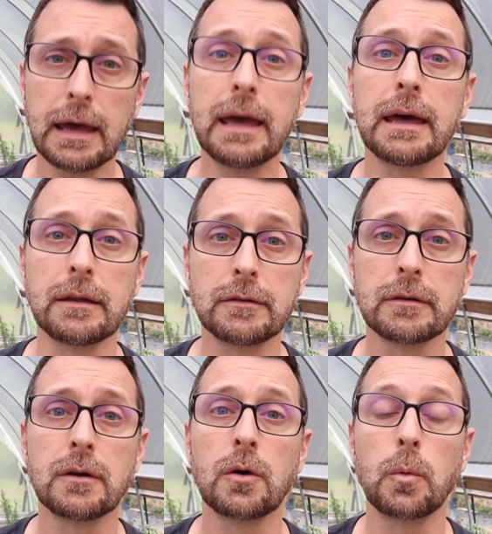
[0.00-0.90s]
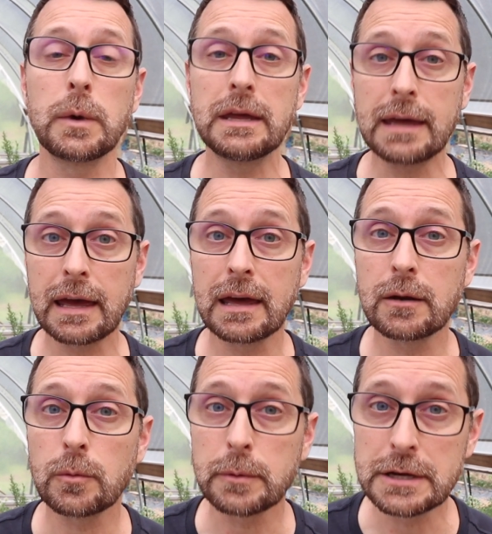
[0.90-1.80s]
and we
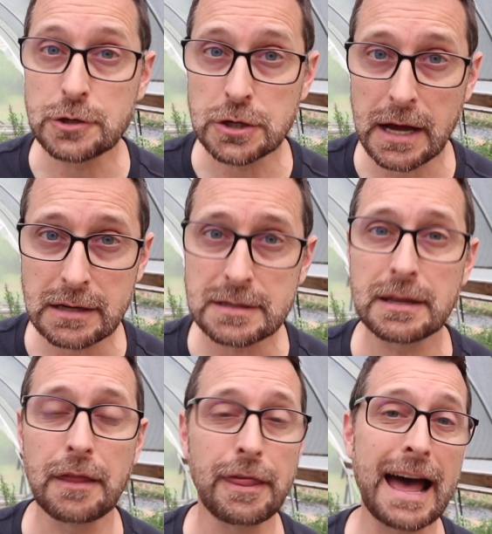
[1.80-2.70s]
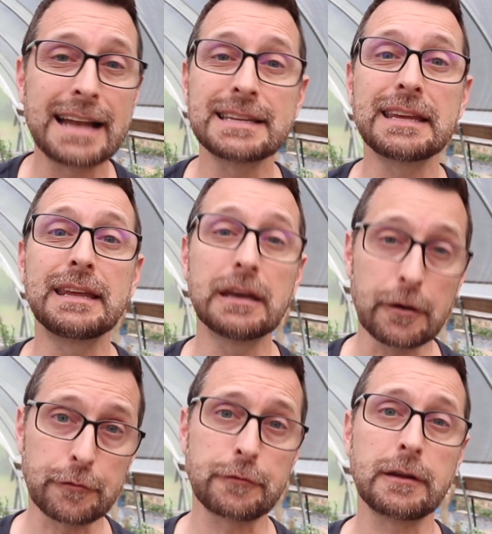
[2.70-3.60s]
can reject that
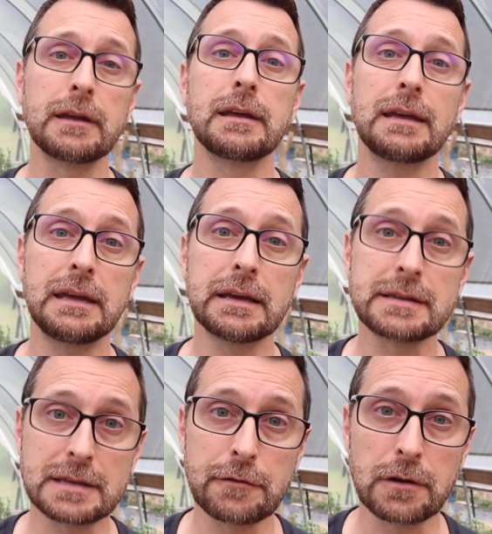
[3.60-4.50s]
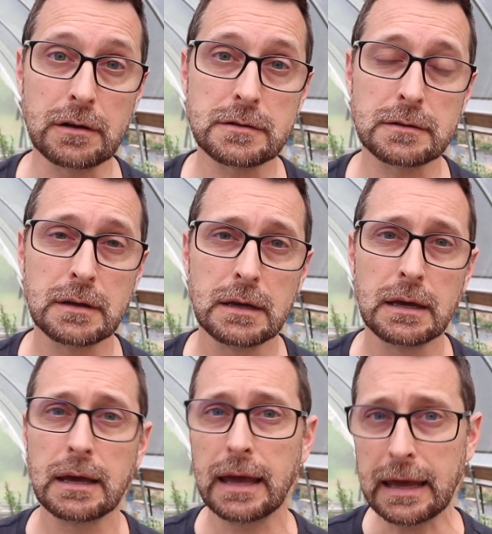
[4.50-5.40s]
gift he has given us.
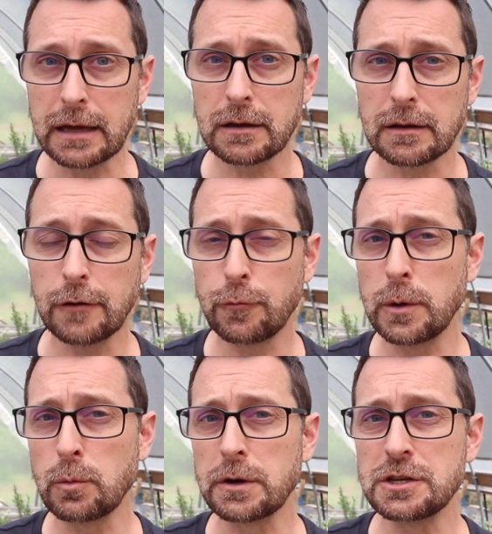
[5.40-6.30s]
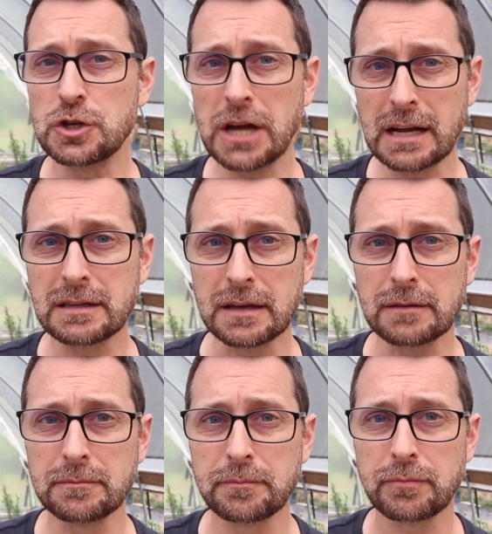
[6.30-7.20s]
And if we reject
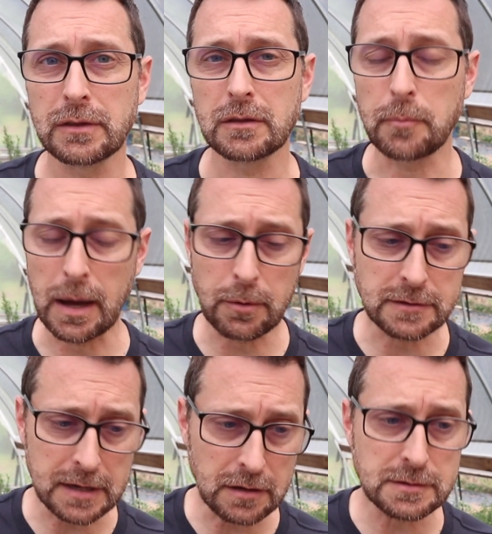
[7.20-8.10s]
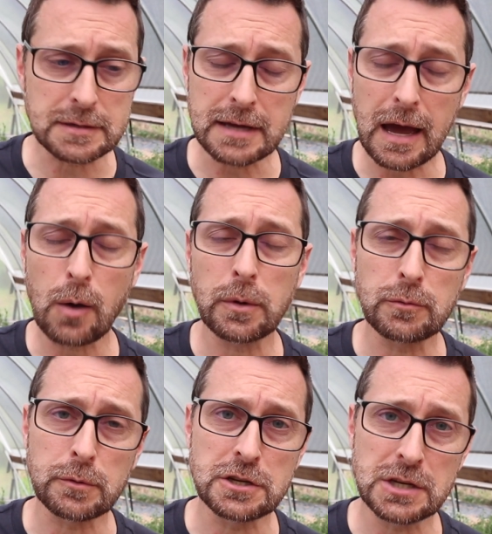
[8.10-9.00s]
it, the Bible tells us how
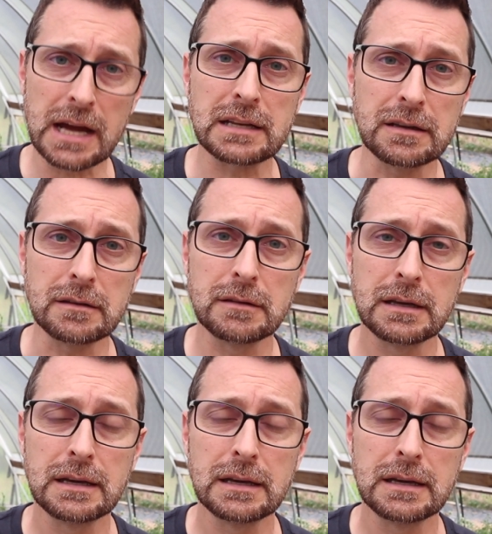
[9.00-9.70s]
we reject it,